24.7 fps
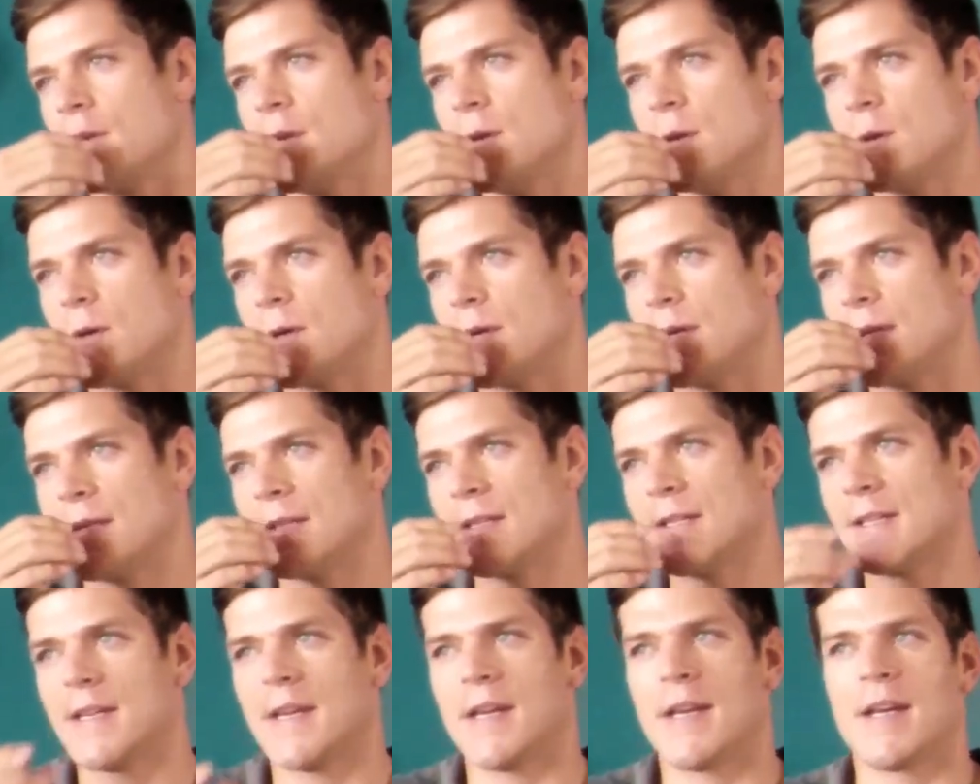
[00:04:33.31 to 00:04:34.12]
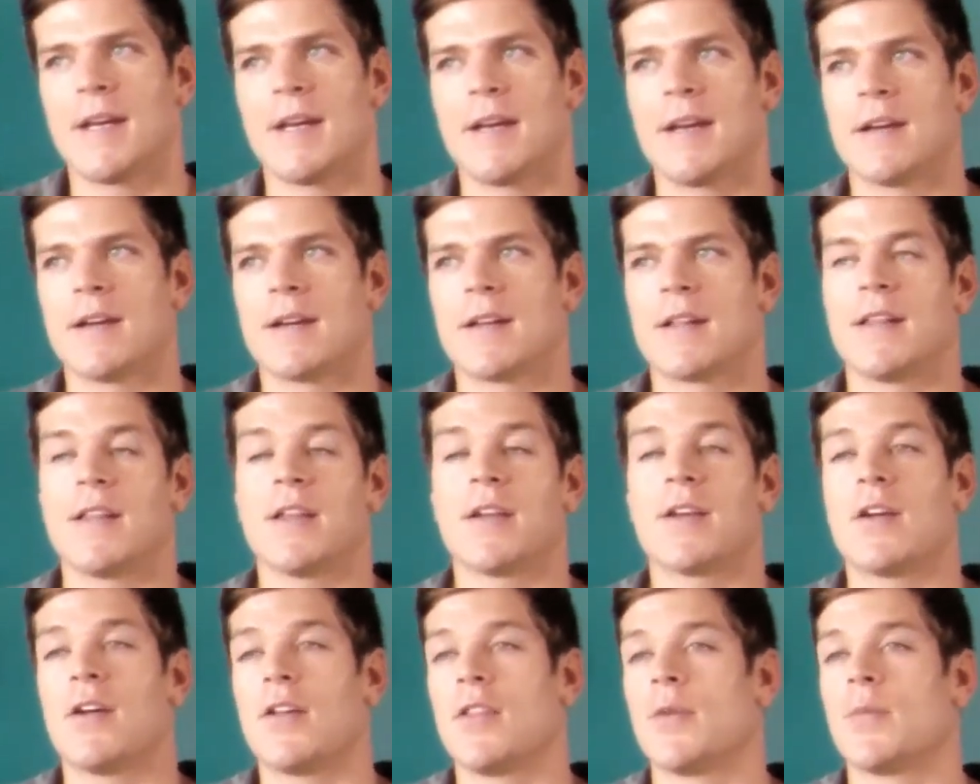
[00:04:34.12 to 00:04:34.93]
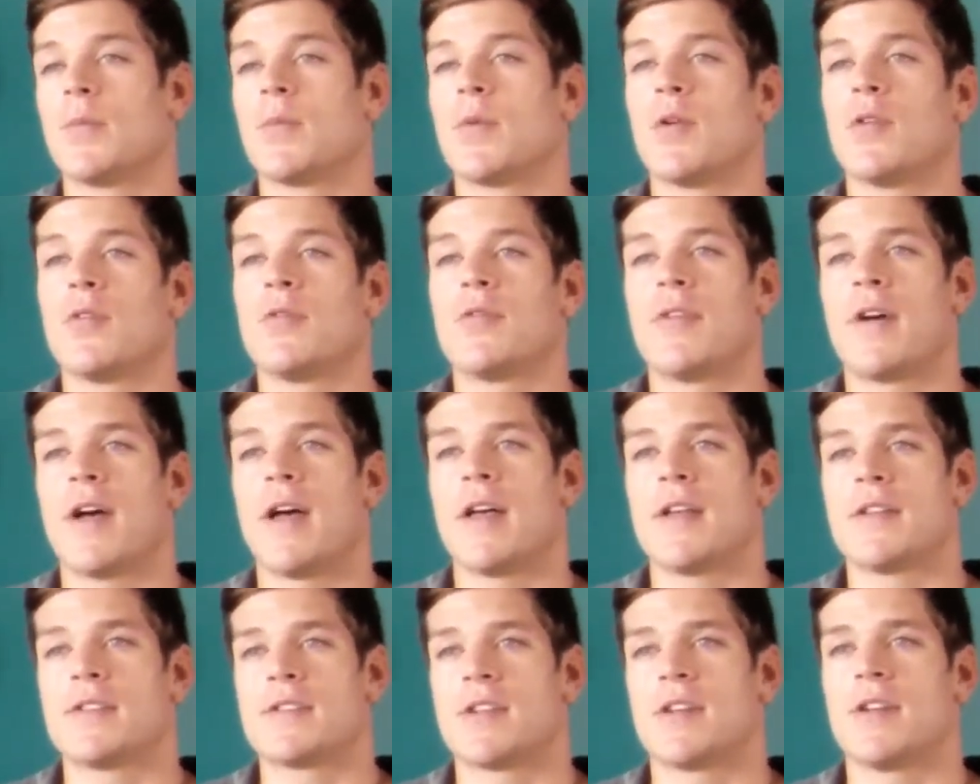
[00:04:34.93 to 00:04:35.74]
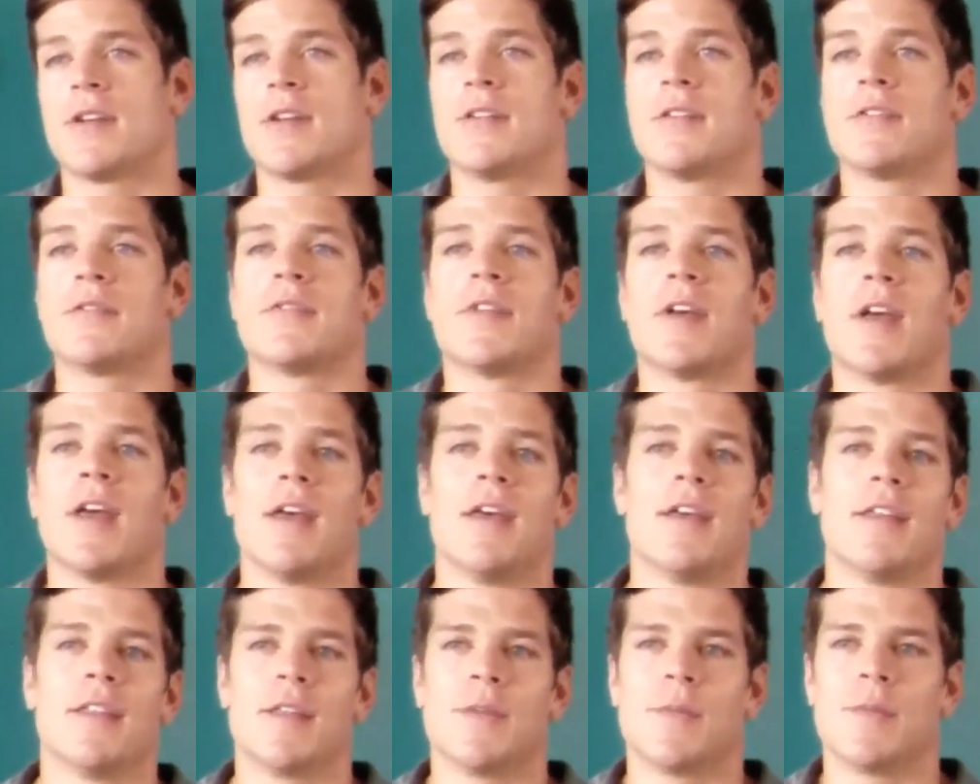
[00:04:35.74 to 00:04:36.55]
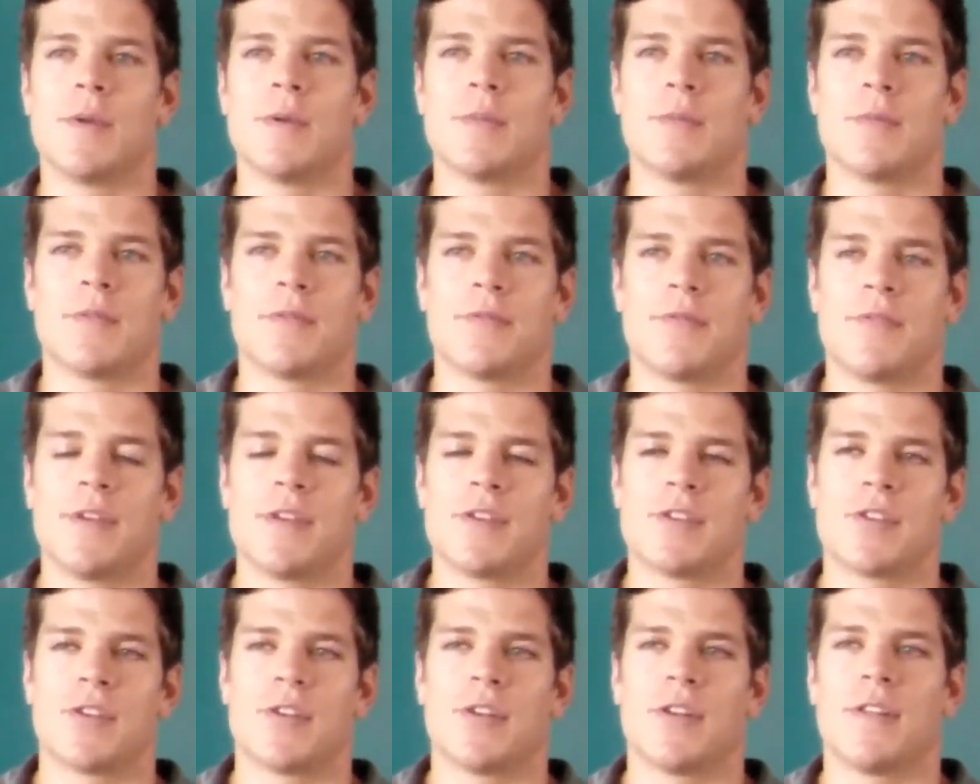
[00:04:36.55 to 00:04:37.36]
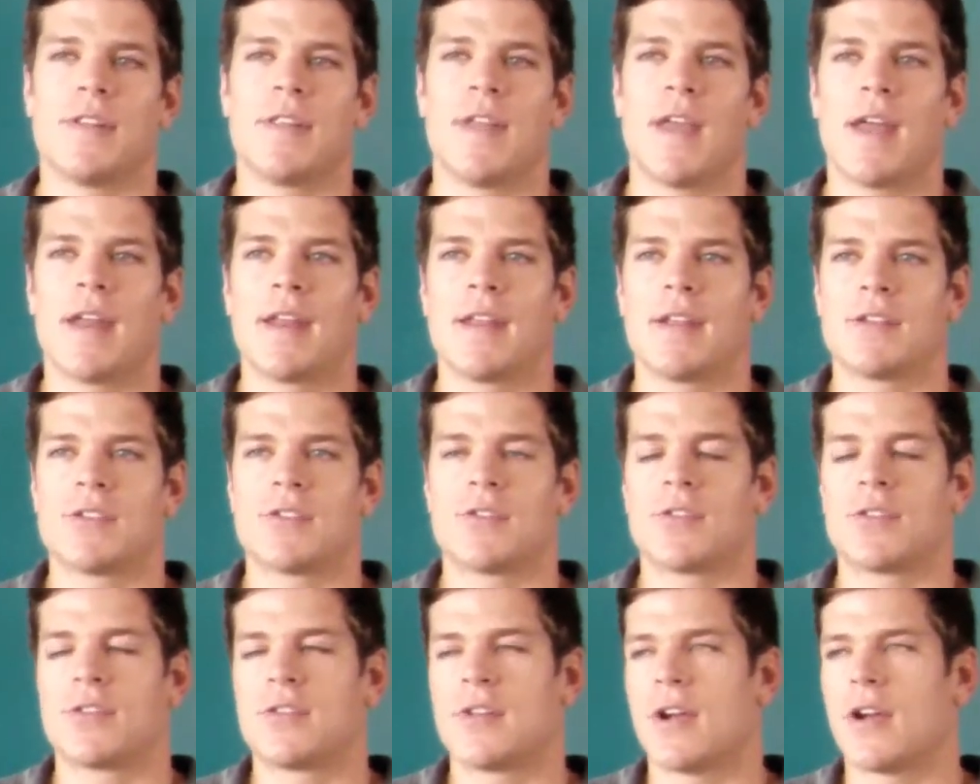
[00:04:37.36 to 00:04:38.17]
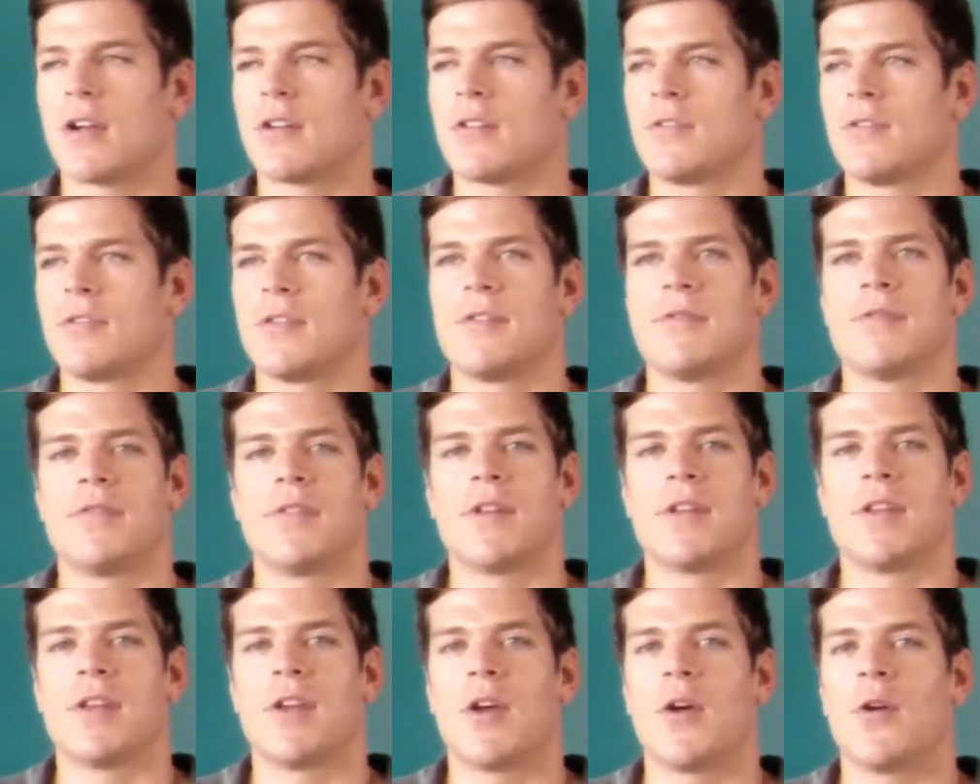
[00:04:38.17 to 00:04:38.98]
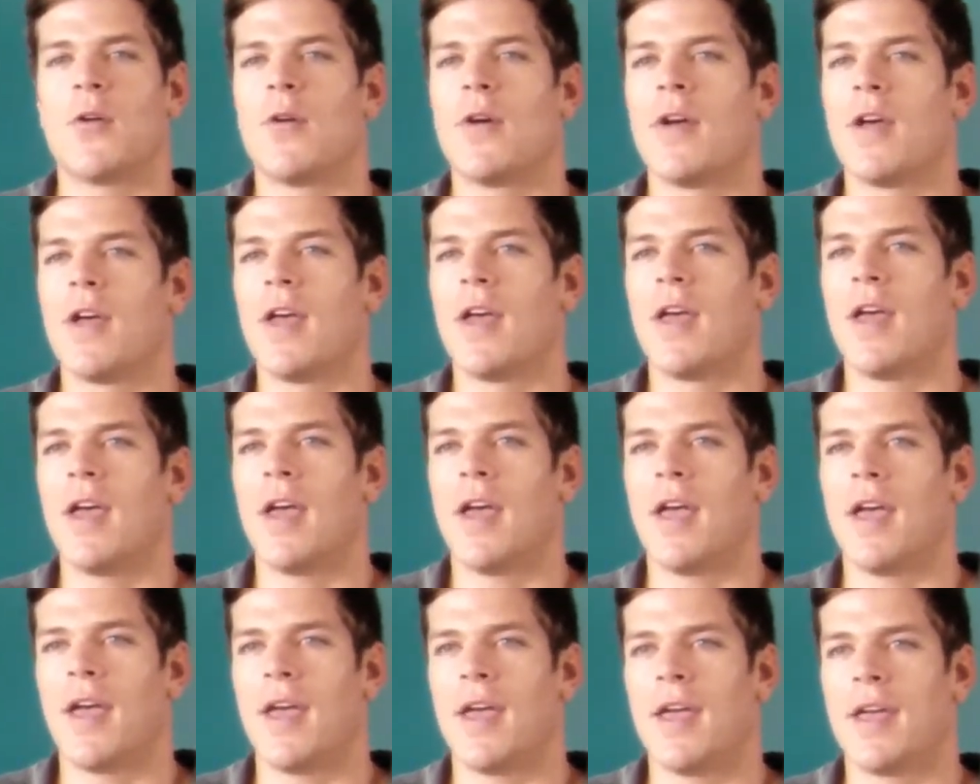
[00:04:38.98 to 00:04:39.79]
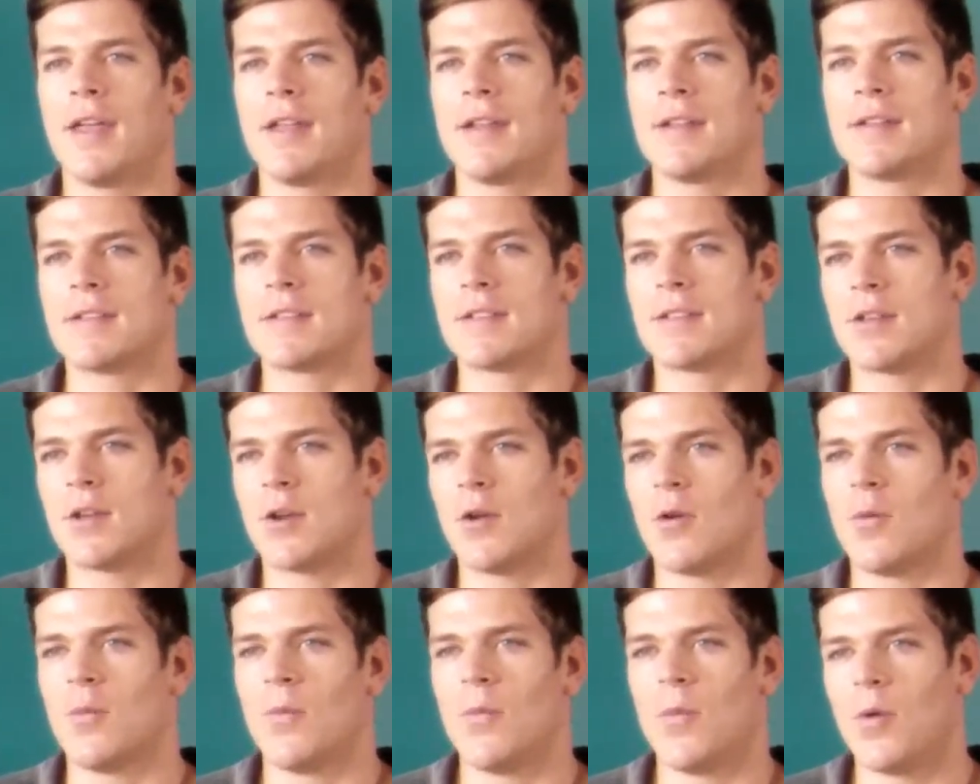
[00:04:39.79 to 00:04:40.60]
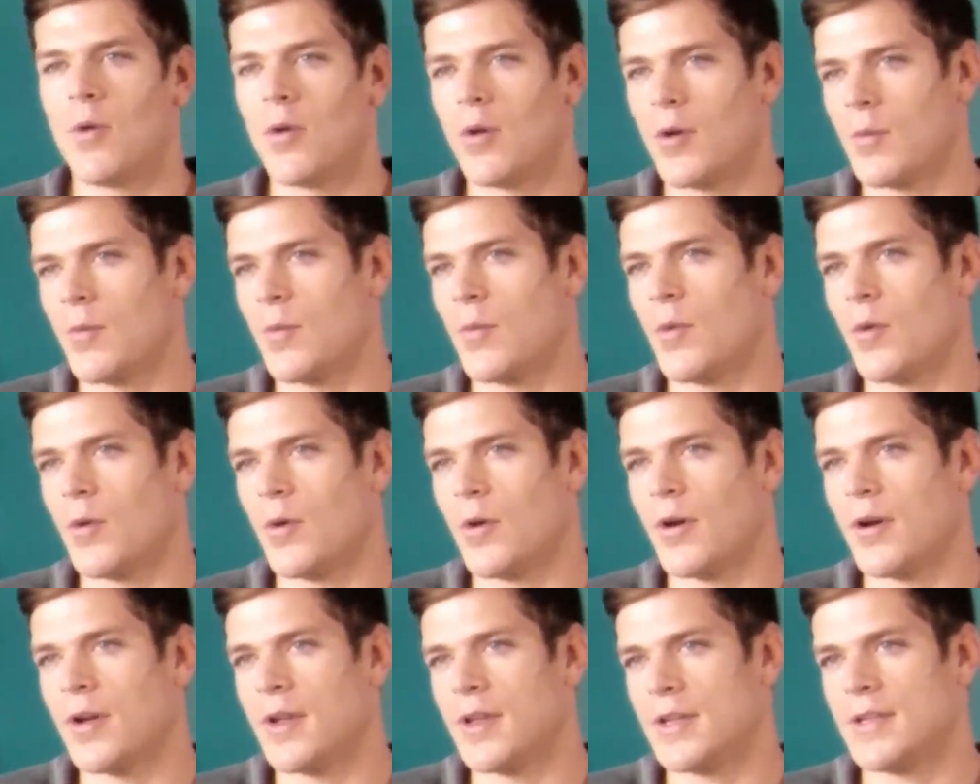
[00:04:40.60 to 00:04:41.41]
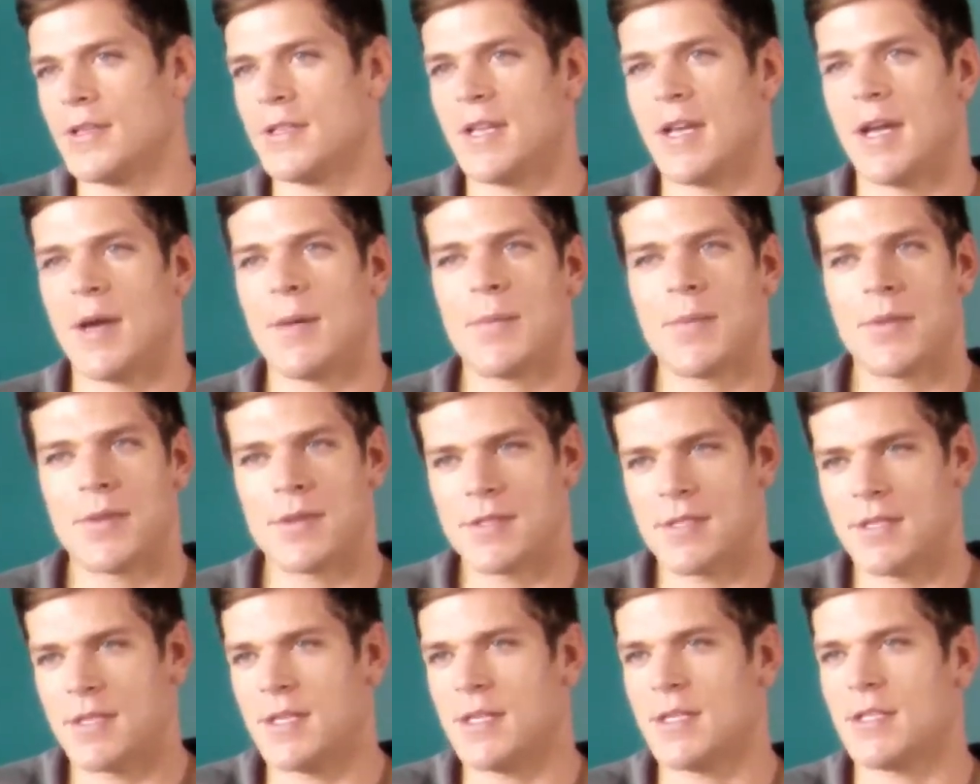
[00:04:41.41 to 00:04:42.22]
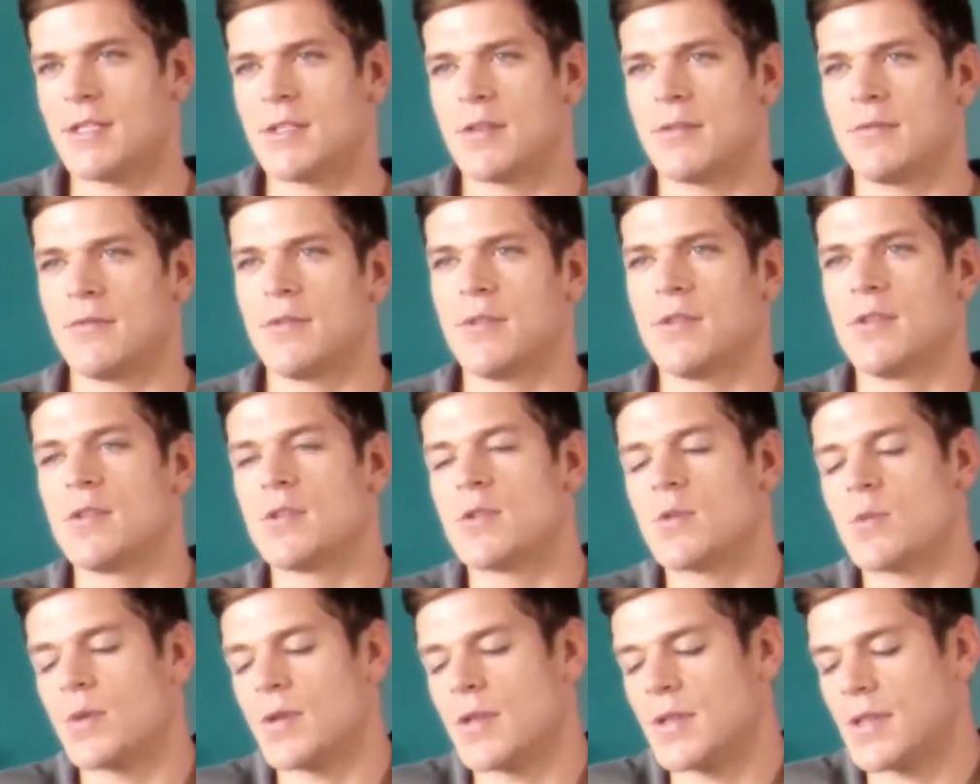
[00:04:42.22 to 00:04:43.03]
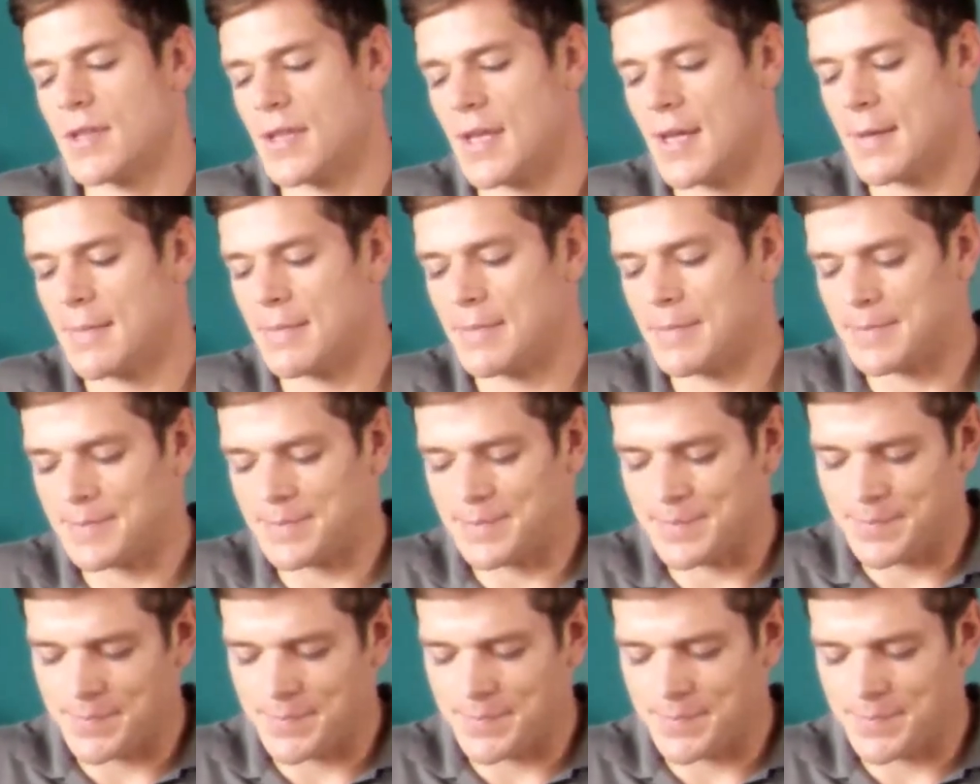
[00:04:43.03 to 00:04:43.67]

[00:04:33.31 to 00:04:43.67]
You can click on the profiles of the people featured in that introductory video and go more and more in depth, see interviews with them.